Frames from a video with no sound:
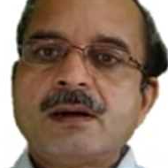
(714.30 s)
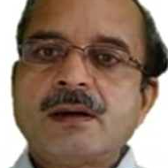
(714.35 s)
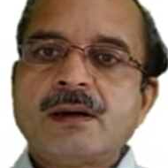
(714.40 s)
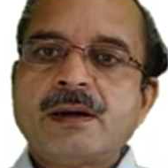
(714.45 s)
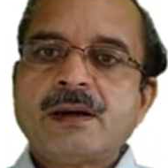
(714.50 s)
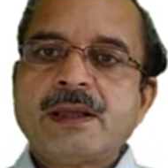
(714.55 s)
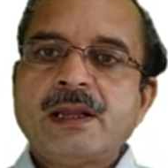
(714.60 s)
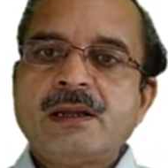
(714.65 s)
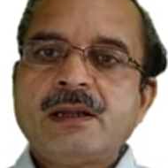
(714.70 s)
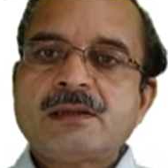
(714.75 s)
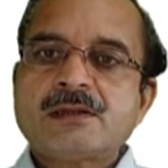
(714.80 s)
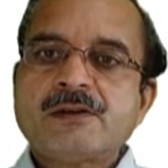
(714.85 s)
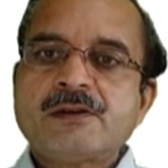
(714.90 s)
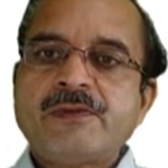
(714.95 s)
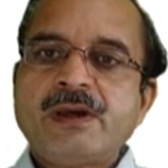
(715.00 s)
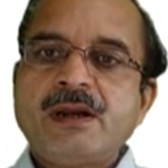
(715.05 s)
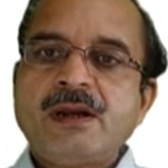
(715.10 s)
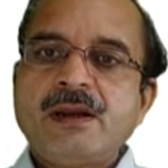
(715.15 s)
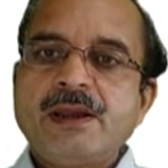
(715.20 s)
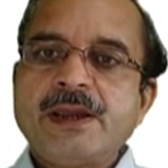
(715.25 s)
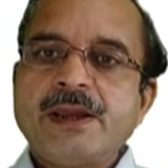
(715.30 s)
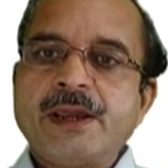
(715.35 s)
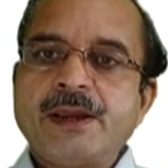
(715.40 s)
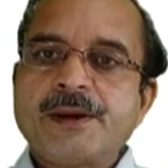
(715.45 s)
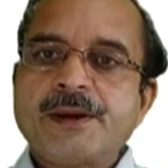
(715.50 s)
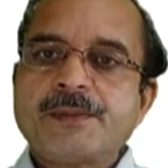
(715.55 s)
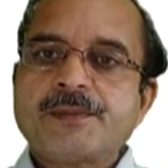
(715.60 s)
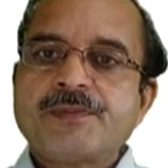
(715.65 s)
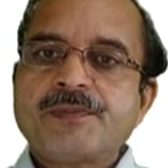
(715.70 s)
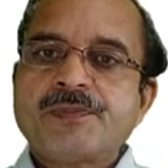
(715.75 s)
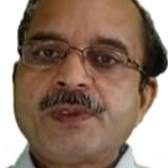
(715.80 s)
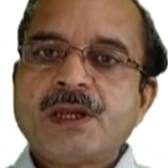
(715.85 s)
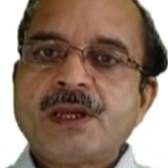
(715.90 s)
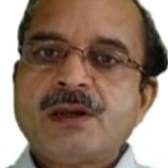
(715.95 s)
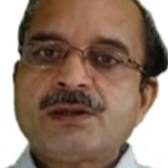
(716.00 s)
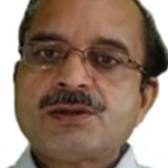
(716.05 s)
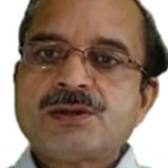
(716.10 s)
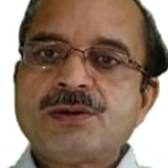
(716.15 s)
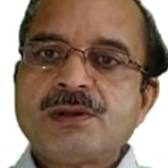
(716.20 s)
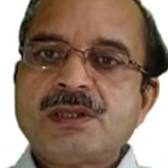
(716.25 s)
del square A.
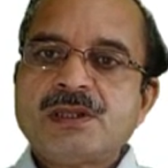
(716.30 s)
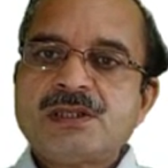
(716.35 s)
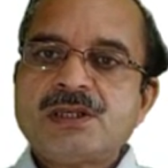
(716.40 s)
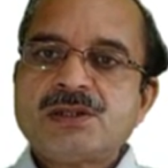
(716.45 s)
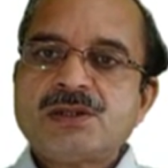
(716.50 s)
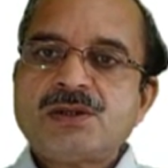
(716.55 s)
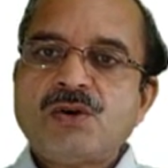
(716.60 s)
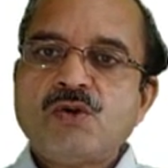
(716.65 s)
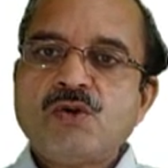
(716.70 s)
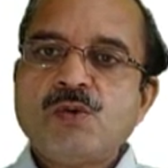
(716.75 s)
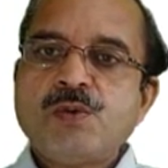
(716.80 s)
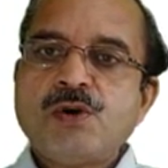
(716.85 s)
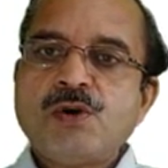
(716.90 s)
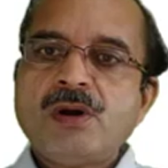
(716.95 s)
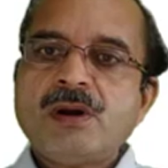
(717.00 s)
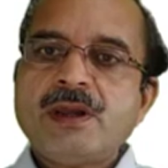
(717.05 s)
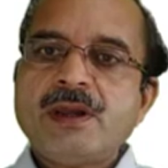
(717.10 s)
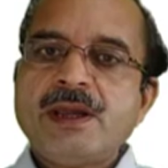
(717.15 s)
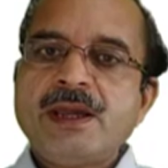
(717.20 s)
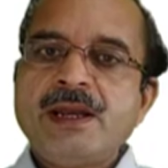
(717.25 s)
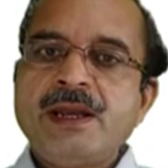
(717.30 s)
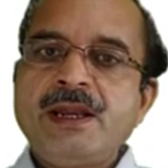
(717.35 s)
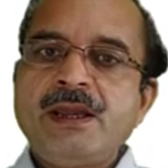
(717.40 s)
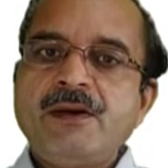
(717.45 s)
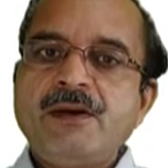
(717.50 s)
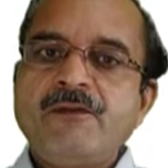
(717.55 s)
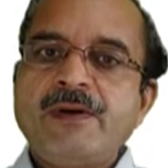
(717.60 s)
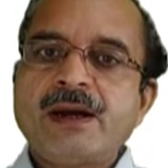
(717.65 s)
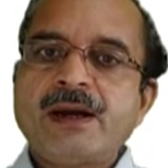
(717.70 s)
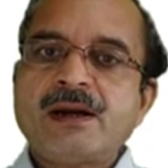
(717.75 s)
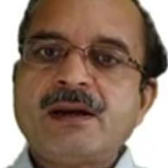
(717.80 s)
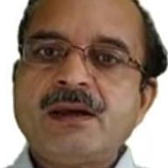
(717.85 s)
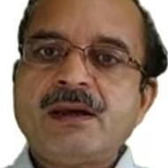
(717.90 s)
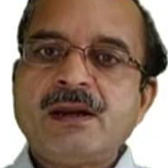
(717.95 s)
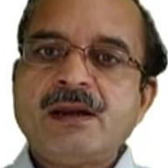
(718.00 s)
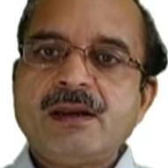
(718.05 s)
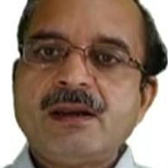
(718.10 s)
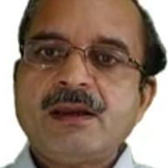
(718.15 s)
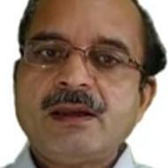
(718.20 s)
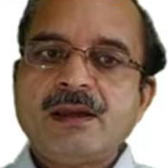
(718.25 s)
So this is true for any
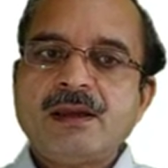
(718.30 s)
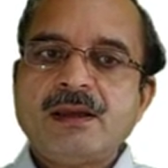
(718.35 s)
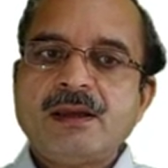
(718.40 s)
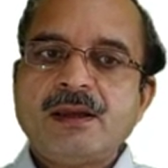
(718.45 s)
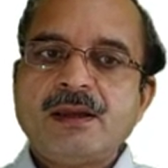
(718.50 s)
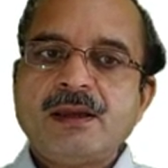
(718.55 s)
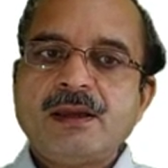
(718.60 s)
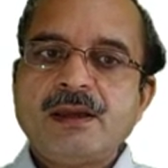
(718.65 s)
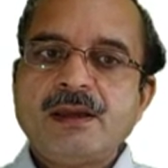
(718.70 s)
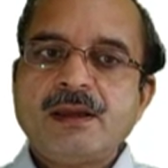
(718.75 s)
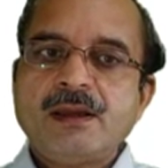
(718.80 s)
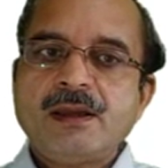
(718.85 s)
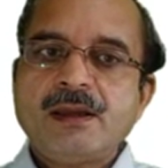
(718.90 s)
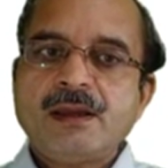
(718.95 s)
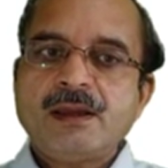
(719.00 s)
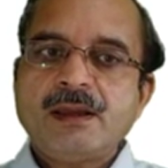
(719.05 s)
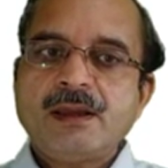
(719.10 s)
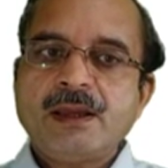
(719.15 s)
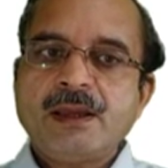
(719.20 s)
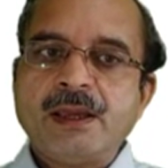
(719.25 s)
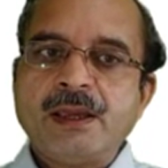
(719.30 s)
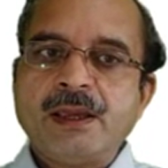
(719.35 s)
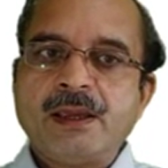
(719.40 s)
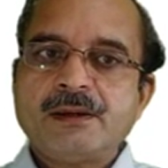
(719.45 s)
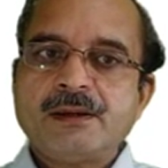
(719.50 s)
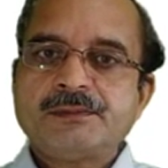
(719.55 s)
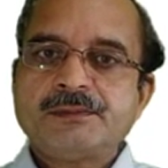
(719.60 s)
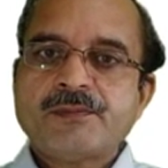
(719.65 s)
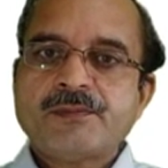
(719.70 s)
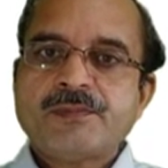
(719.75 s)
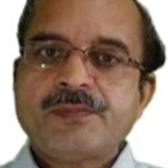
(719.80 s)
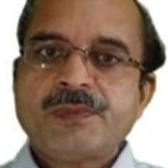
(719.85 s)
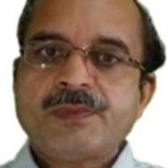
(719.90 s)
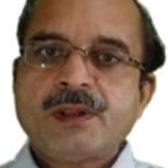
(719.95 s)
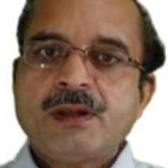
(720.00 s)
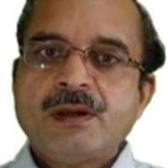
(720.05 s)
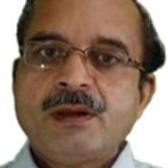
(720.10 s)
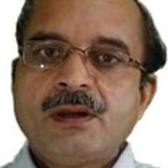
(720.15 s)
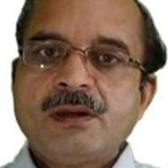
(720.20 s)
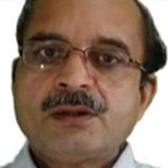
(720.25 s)
vector A.
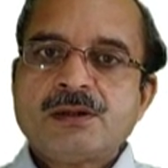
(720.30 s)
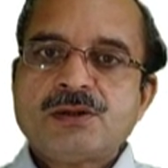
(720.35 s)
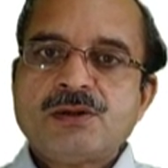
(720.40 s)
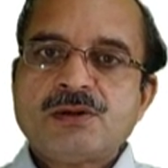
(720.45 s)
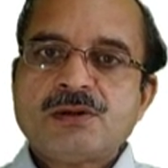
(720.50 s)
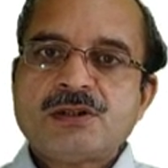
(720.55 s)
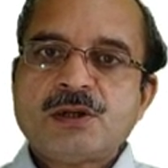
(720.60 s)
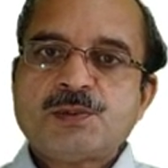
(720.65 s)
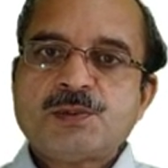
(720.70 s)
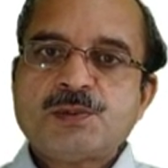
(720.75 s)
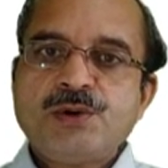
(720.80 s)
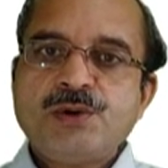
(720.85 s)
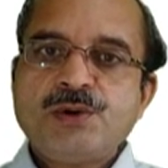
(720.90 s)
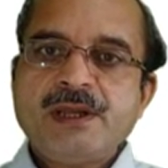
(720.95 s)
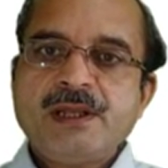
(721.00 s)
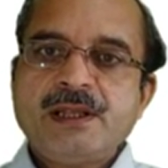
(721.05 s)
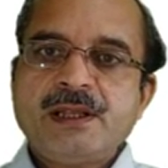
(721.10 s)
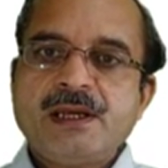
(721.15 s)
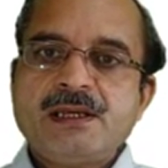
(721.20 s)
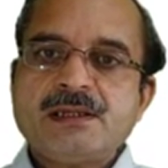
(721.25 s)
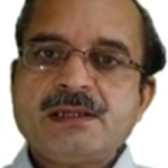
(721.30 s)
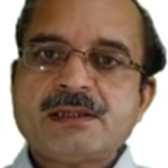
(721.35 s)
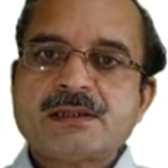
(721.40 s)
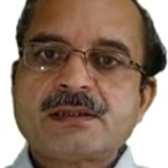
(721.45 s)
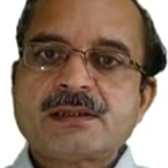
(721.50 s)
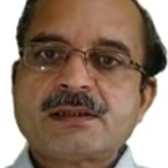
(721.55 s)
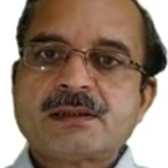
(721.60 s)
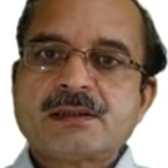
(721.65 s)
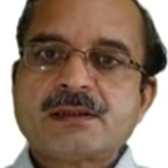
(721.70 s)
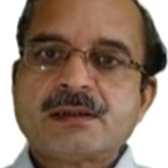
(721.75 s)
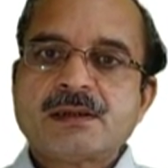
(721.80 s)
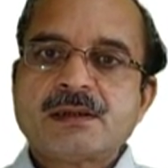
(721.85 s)
So substituting this